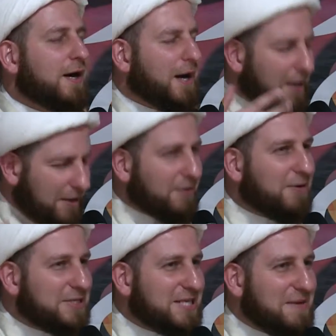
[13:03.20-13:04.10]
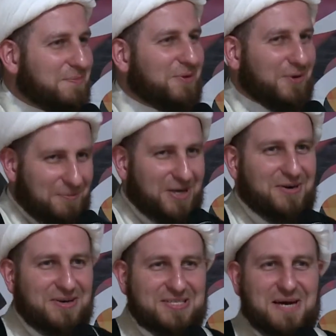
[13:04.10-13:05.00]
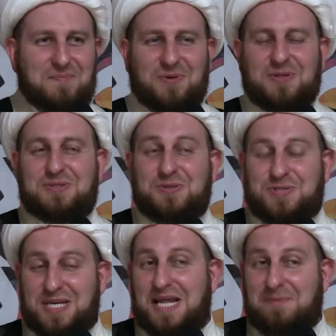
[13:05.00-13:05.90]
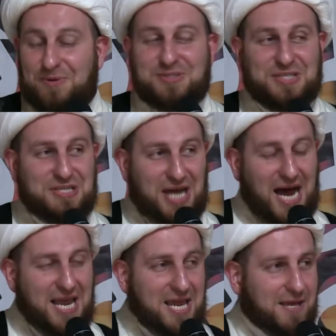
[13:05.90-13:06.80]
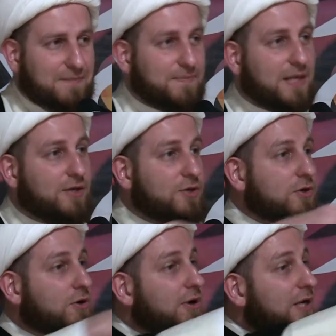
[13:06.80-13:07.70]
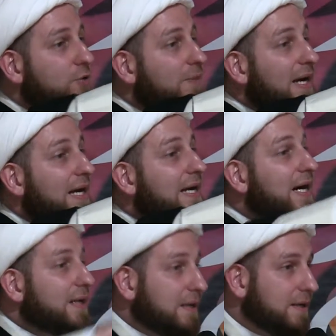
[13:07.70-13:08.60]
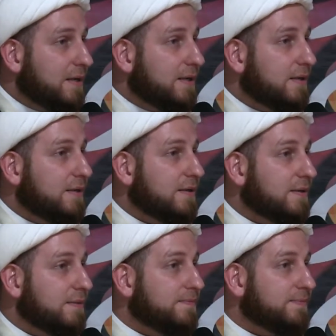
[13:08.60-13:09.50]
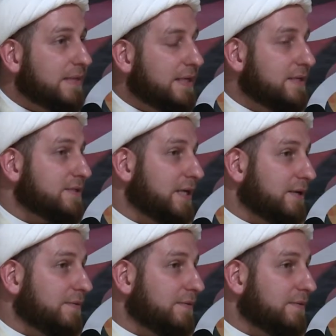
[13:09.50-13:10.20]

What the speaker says: another example, or a better example, is you see that person dying, you go and you buy a gun instead.